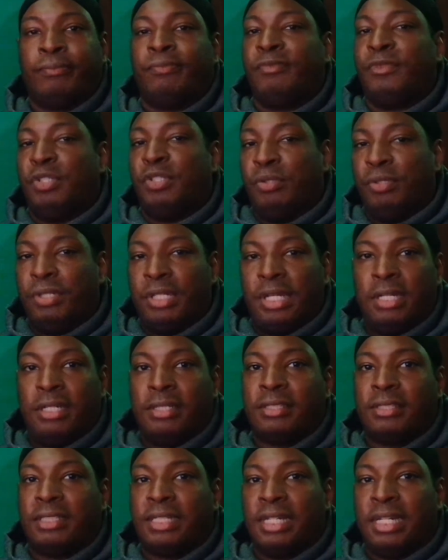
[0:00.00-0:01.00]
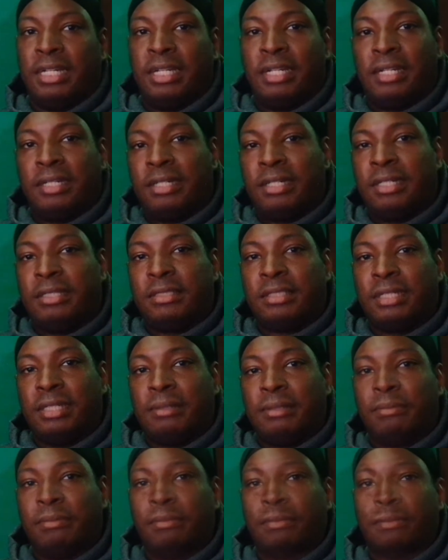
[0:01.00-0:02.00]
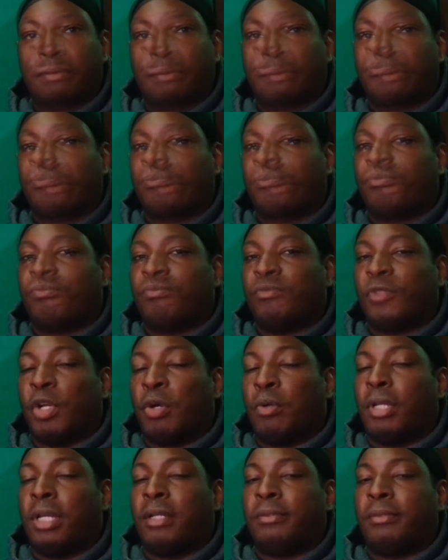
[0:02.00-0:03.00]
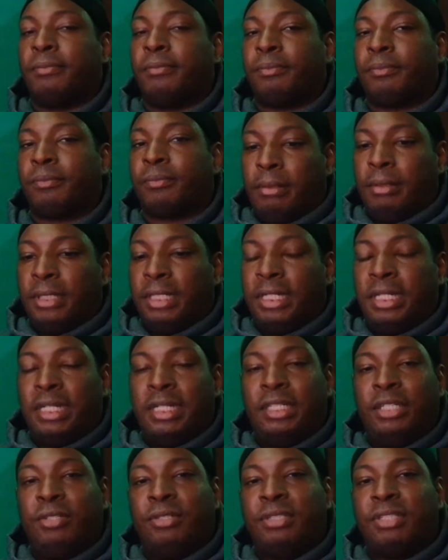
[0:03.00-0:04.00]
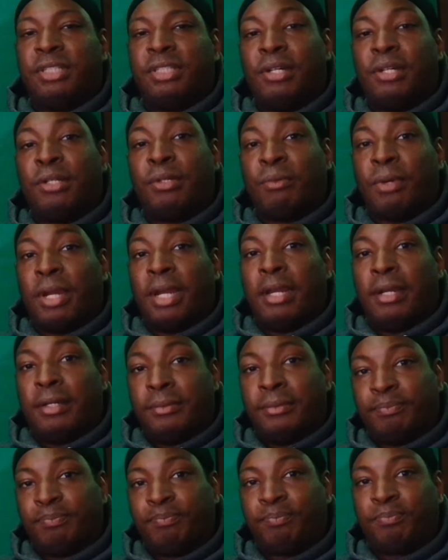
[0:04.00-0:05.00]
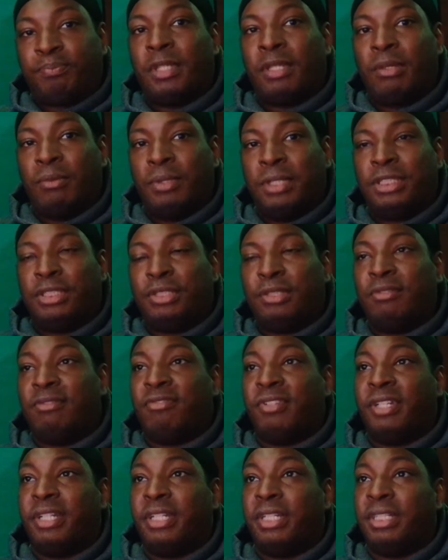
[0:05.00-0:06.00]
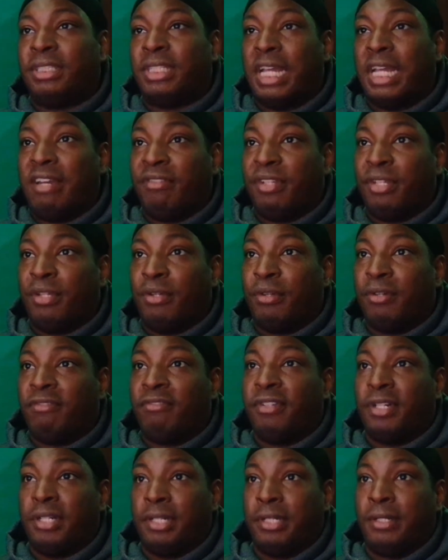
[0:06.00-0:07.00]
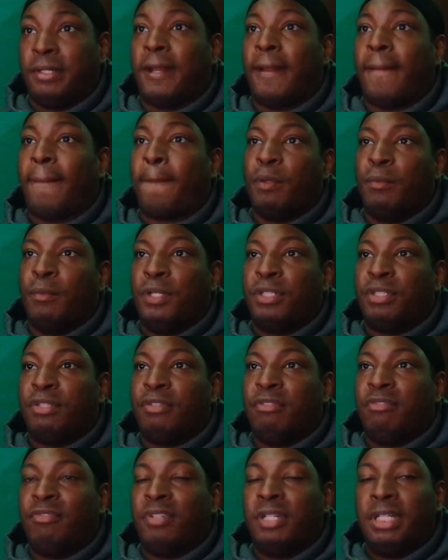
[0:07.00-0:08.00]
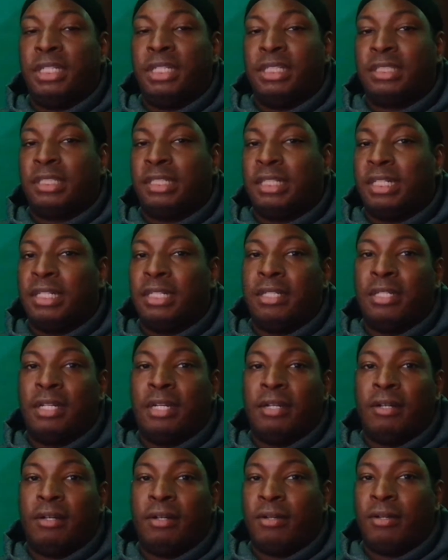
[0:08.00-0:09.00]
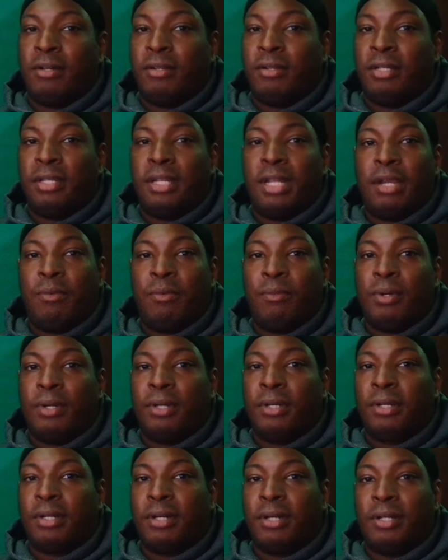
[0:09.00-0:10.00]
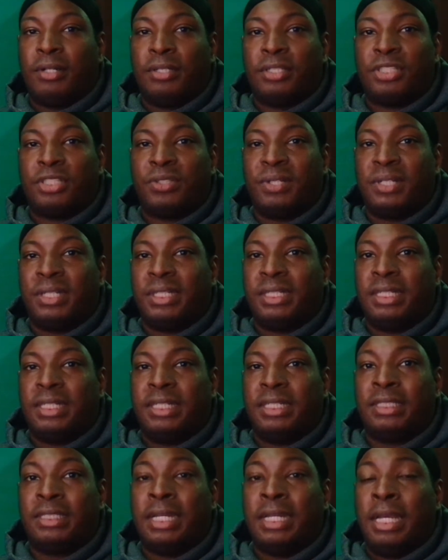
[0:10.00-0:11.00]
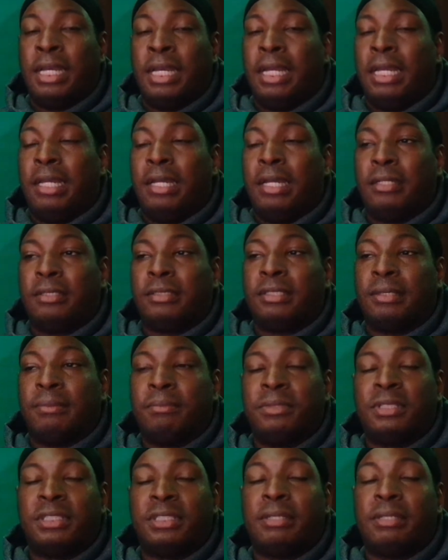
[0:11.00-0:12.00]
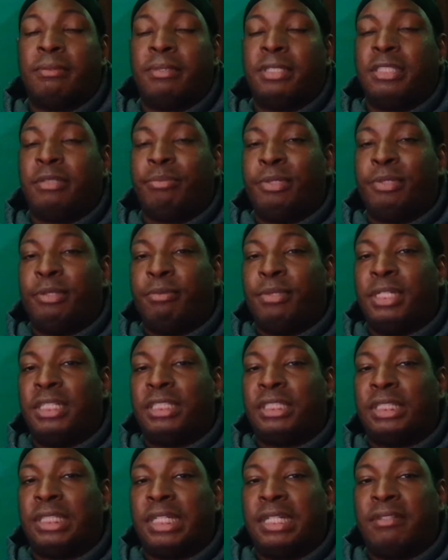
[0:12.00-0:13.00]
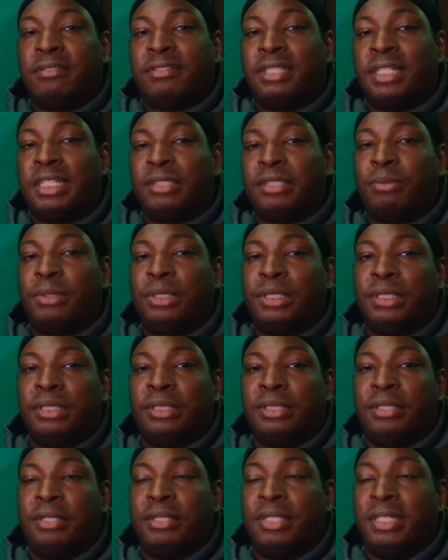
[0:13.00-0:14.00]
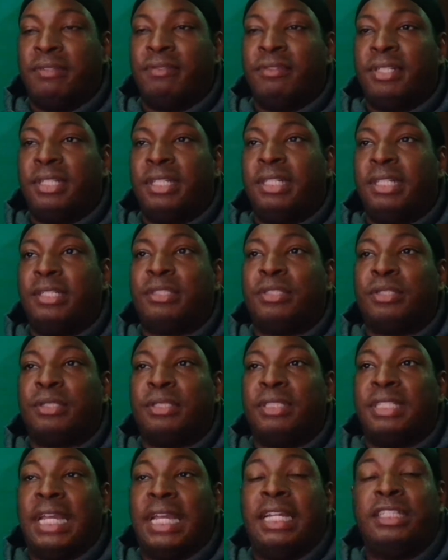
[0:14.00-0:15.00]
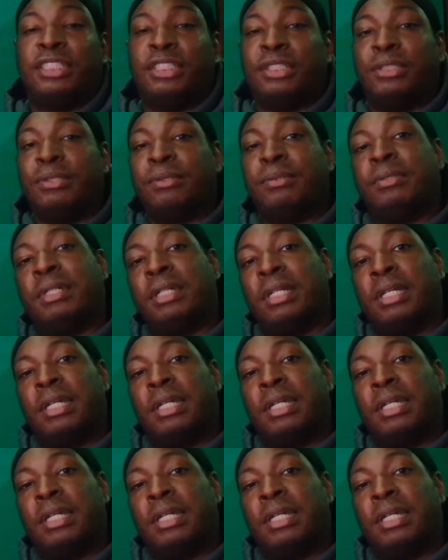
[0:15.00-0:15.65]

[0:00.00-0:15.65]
Do you not understand that concept? Okay. Then you turn around once you finish having your fun. Once you finish cutting out all of that work, all the shortcuts. Hell, some of these people that you have sex with don't even need to date you.